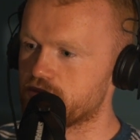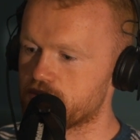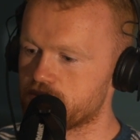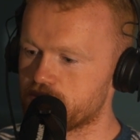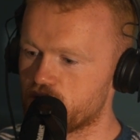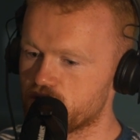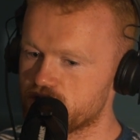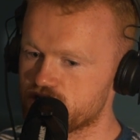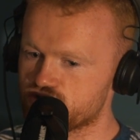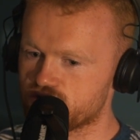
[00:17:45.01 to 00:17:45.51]
but
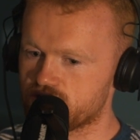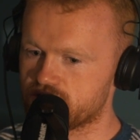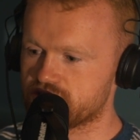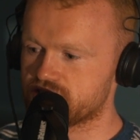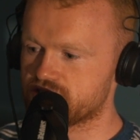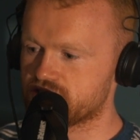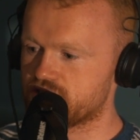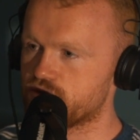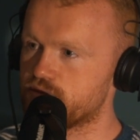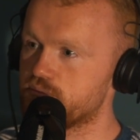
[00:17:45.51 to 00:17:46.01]
by trying to
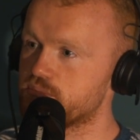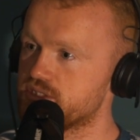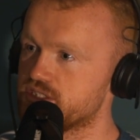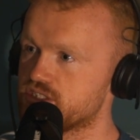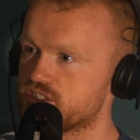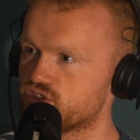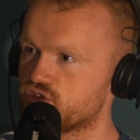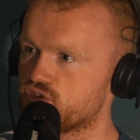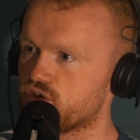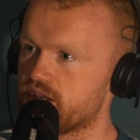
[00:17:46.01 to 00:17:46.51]
scrimp
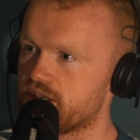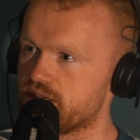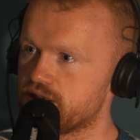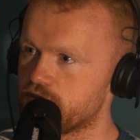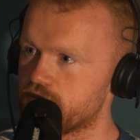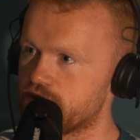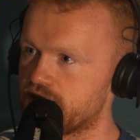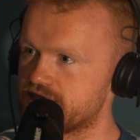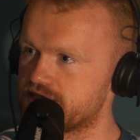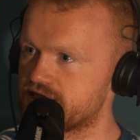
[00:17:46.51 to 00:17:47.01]
and
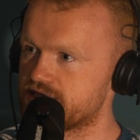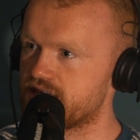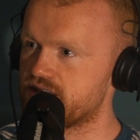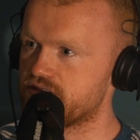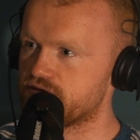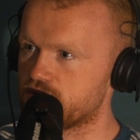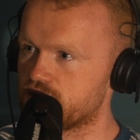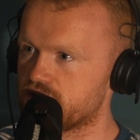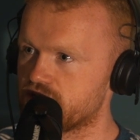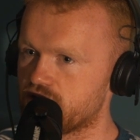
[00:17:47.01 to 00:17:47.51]
scrape and
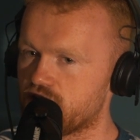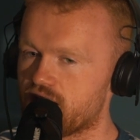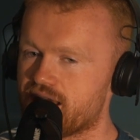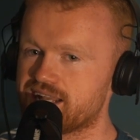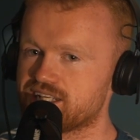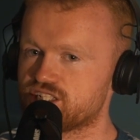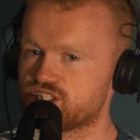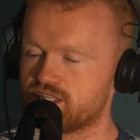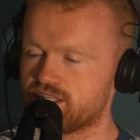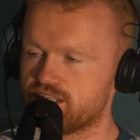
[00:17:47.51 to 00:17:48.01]
save money, I
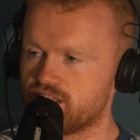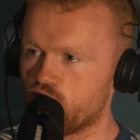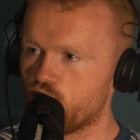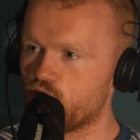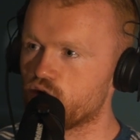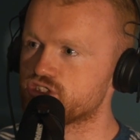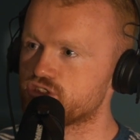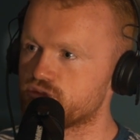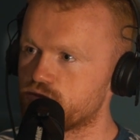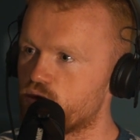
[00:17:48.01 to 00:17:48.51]
actually
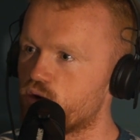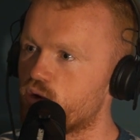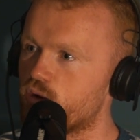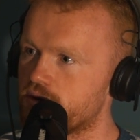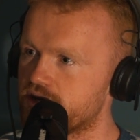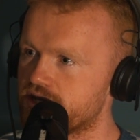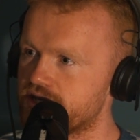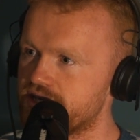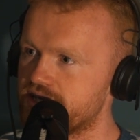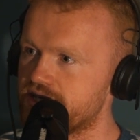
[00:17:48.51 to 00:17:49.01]
lost more
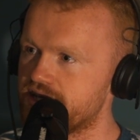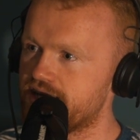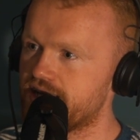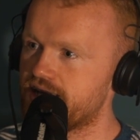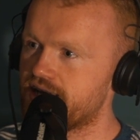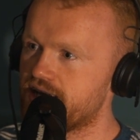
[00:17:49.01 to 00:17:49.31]
money.